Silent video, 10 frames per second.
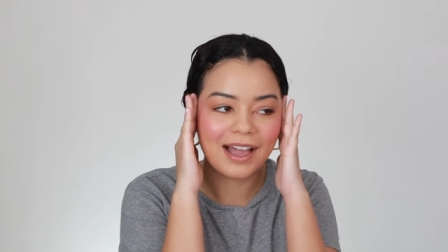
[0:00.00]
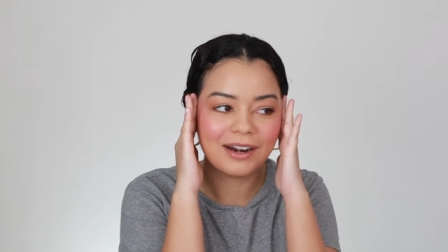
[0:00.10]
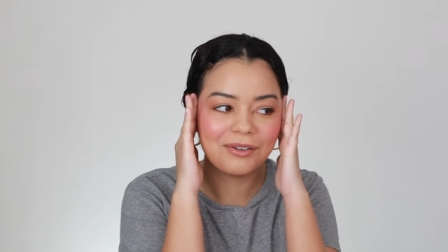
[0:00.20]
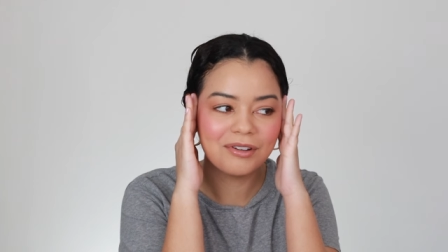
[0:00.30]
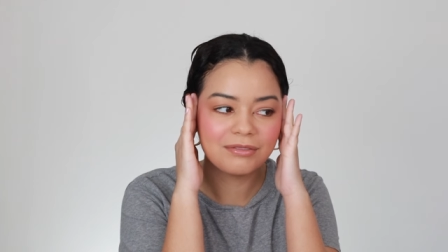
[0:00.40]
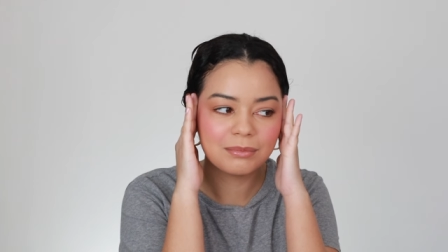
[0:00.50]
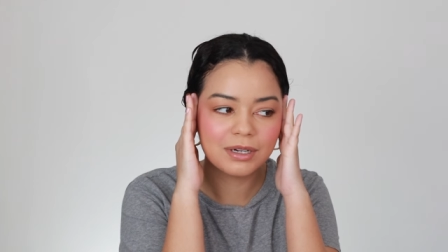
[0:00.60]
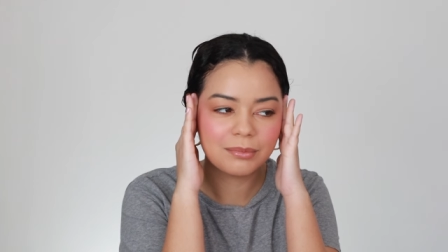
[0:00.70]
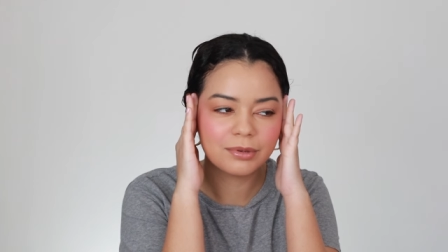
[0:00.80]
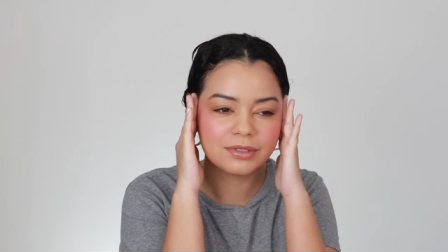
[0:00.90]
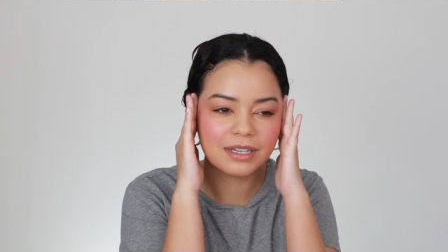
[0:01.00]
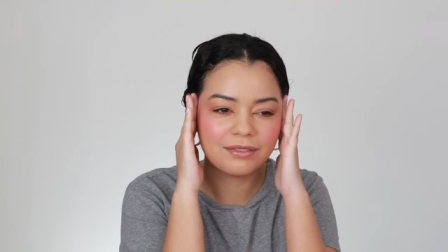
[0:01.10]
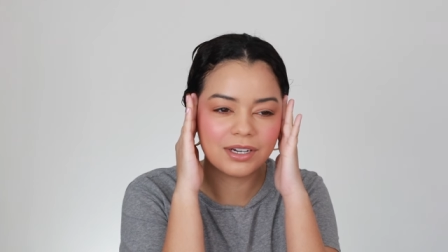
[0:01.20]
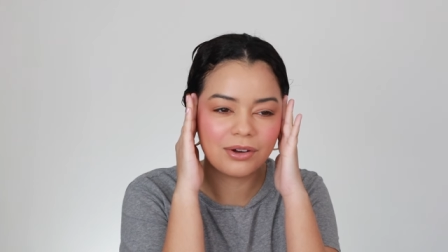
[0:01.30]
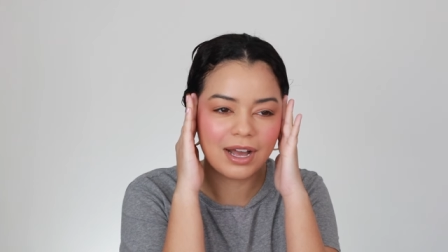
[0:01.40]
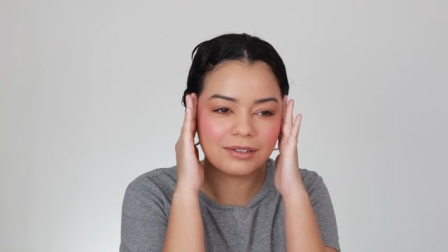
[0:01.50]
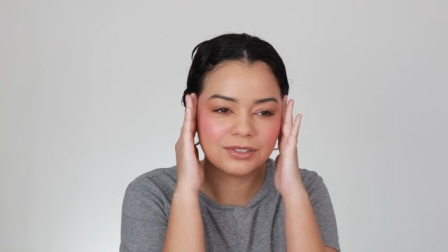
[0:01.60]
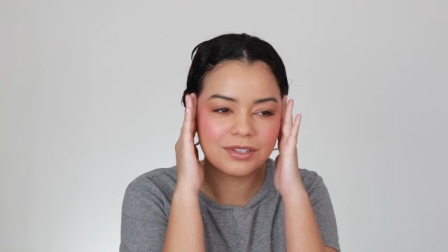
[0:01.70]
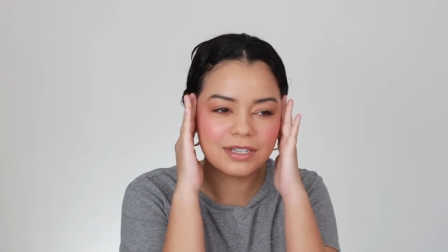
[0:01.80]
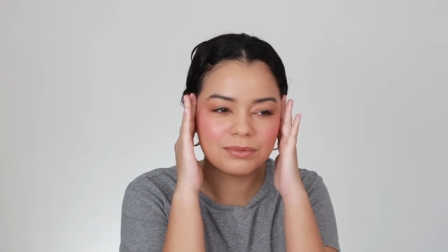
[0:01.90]
I don't know if I'm going to post that video
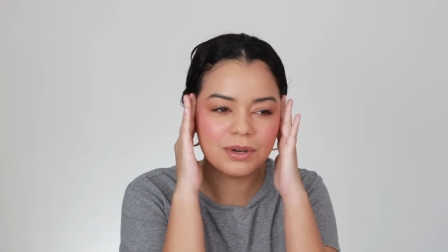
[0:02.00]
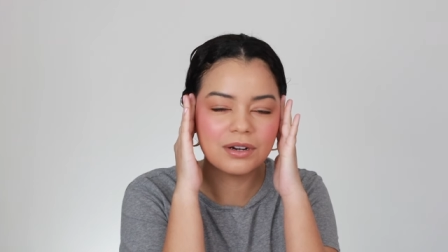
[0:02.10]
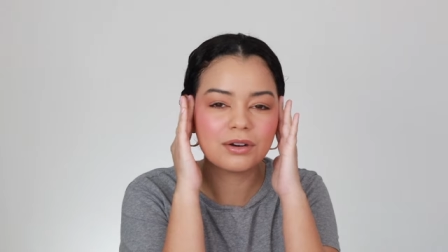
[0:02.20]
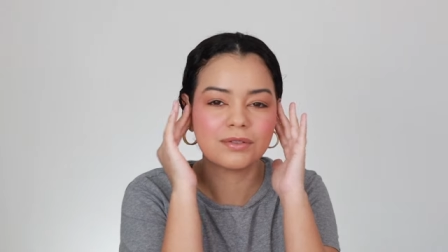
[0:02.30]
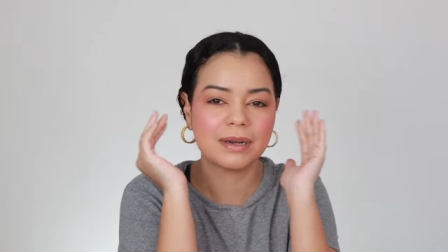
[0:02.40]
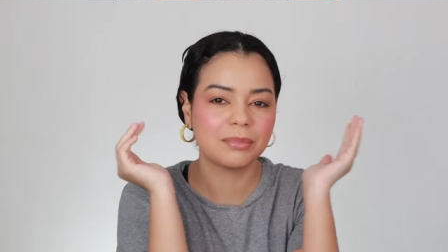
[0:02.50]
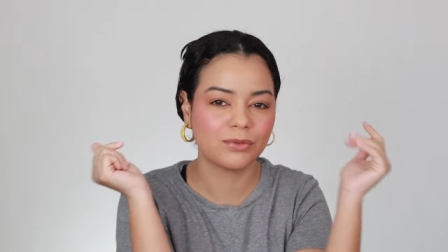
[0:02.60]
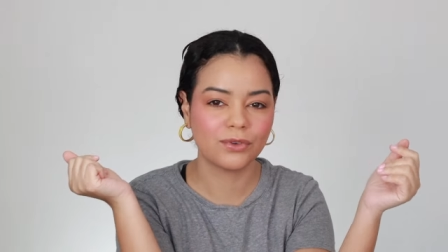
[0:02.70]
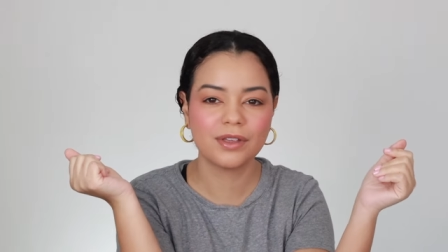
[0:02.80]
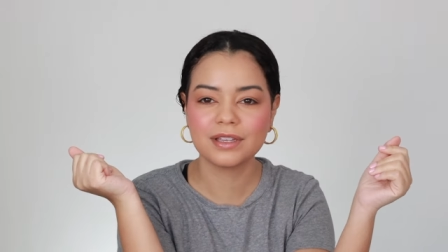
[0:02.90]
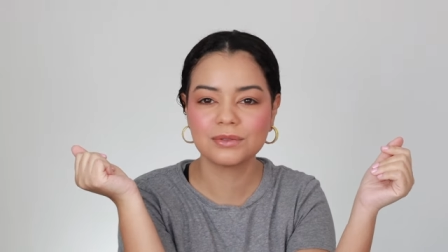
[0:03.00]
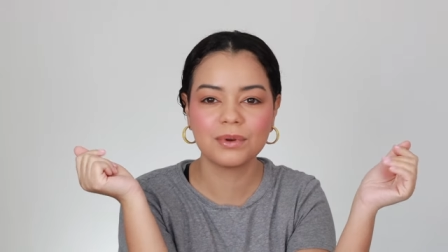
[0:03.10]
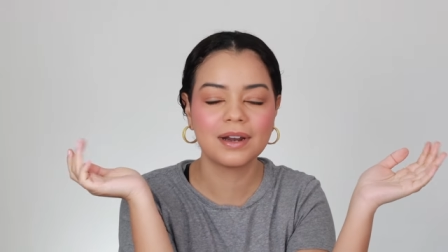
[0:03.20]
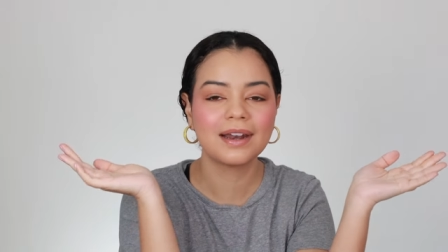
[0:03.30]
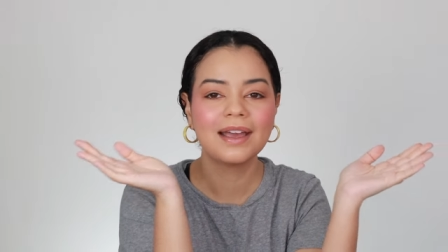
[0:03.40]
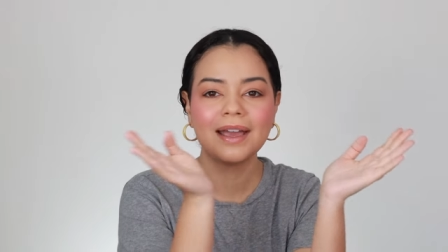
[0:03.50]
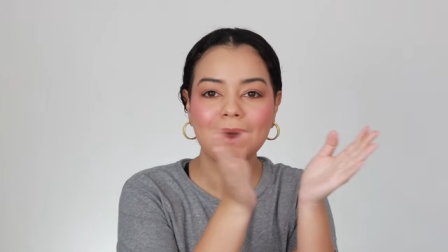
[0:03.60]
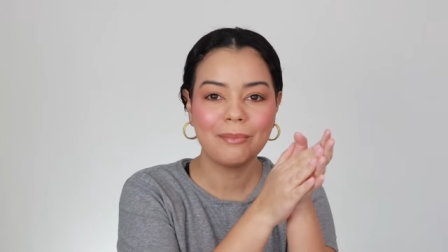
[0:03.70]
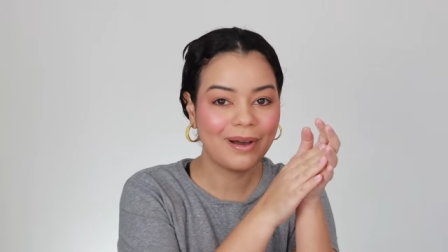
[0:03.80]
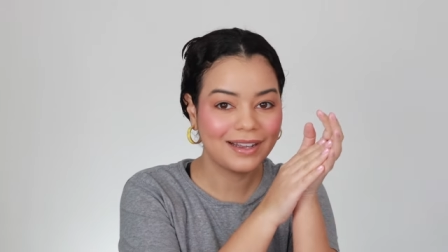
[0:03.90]
after this one or right before this one,
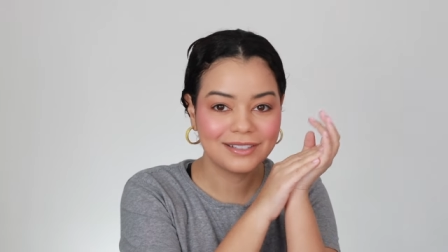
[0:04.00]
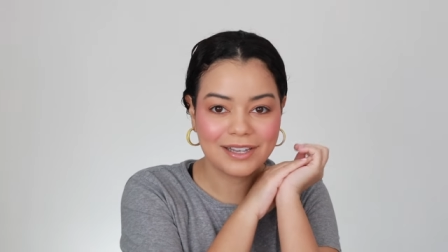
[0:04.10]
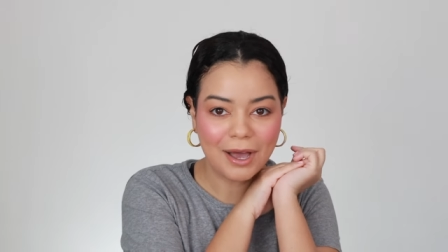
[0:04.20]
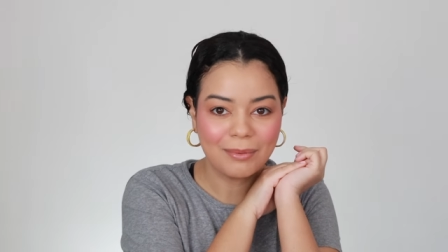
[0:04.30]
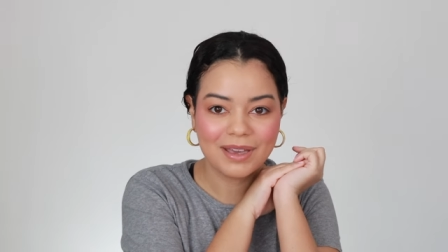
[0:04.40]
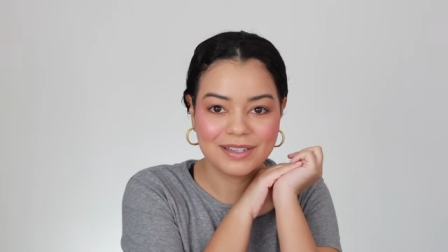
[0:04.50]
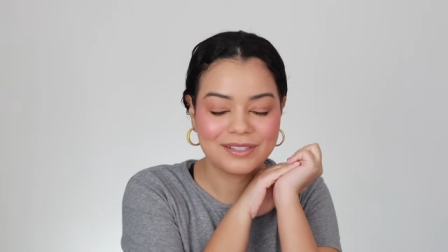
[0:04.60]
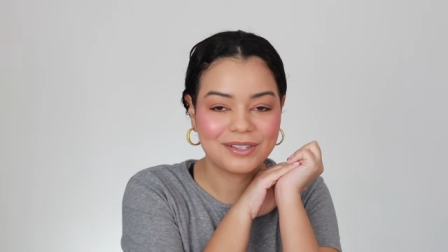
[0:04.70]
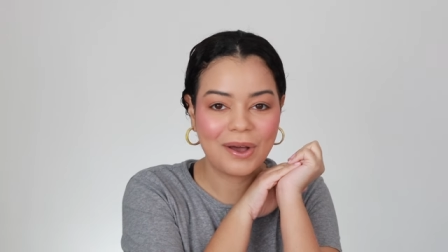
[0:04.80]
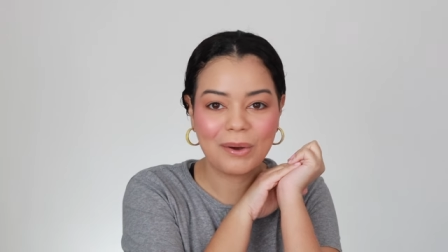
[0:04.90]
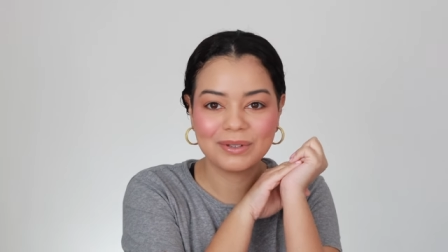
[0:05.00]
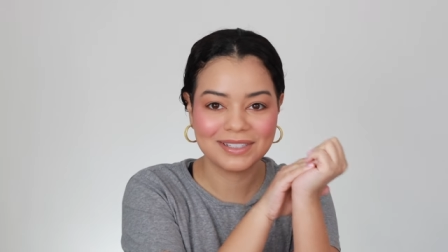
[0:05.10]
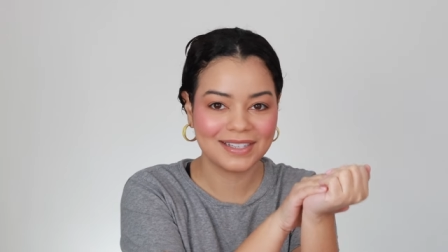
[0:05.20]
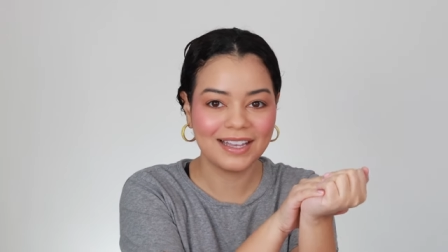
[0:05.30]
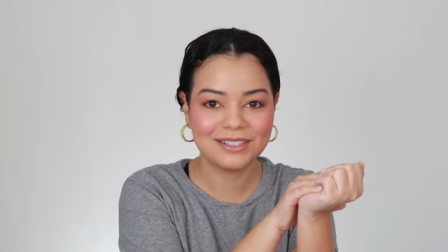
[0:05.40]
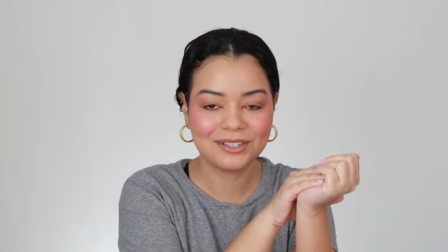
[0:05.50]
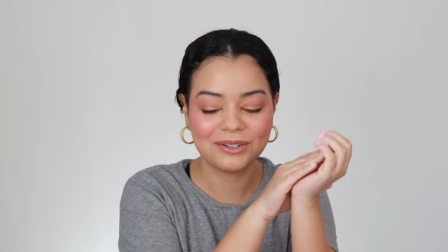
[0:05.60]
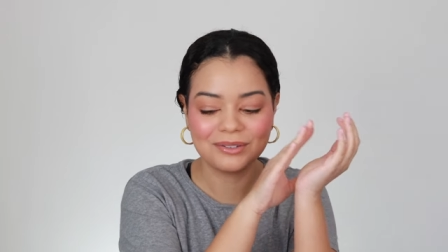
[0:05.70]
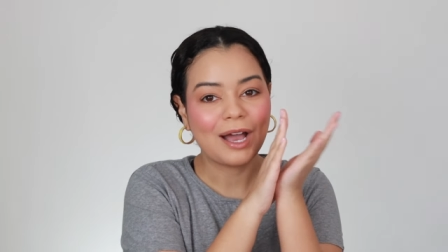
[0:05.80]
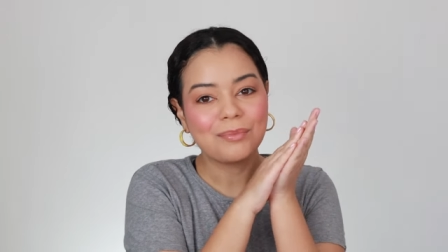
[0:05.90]
but it's coming, so stay
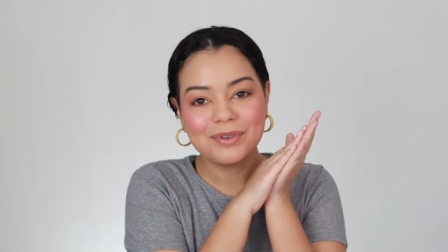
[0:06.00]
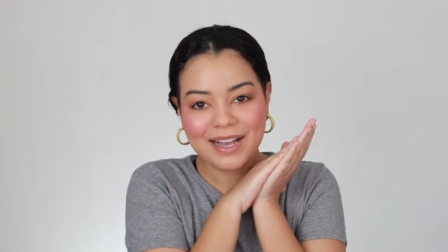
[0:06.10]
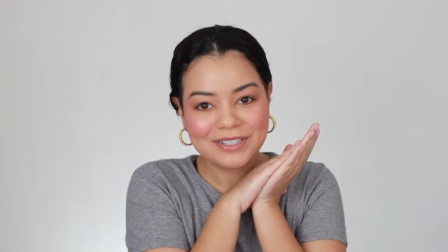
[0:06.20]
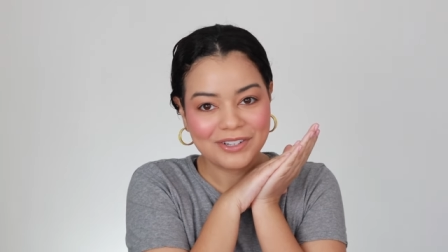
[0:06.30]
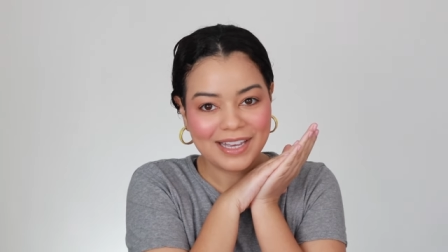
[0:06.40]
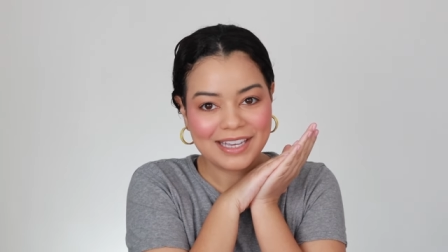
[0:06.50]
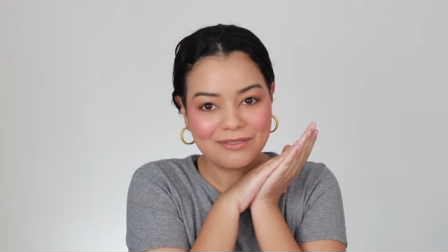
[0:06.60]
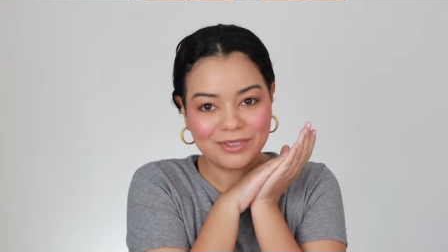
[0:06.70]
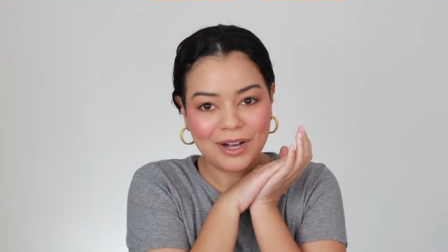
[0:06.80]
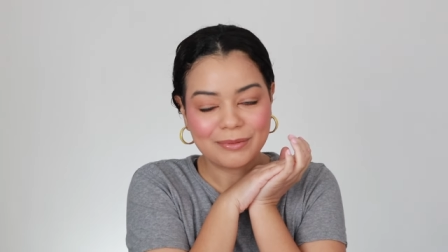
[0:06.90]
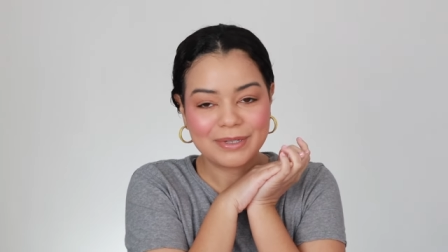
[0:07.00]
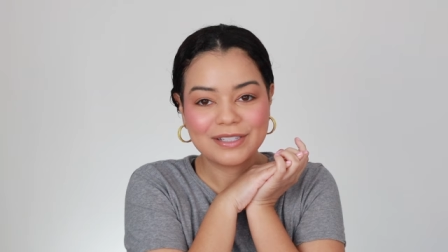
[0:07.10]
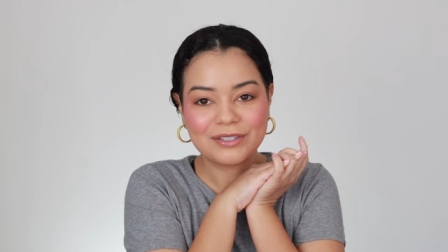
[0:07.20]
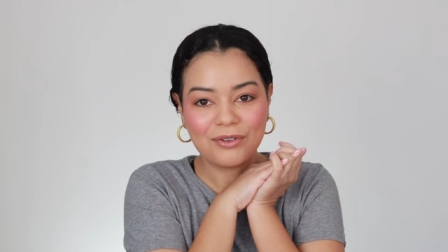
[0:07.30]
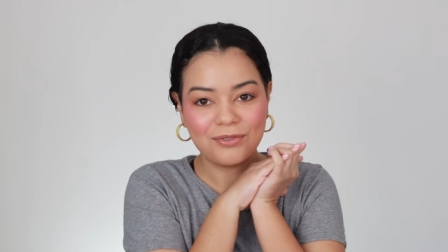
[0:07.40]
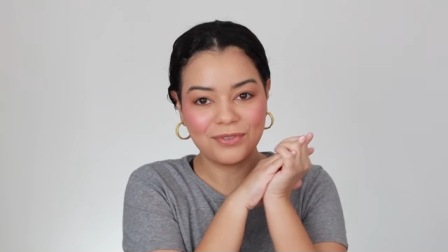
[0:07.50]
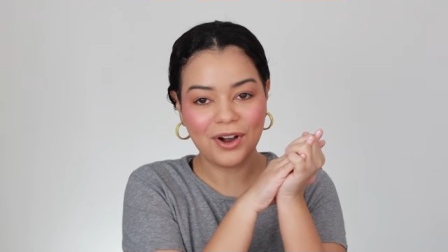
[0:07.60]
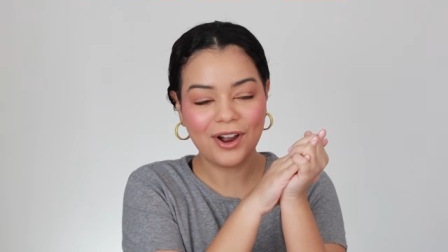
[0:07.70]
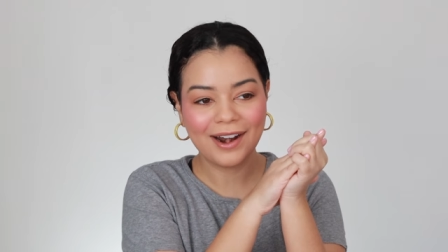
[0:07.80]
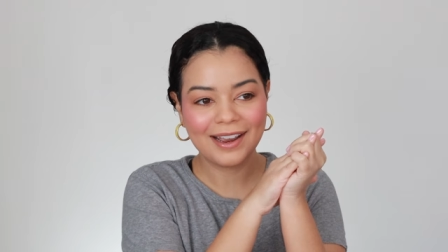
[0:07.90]
tuned. I hope you guys are liking Vlogmas so far.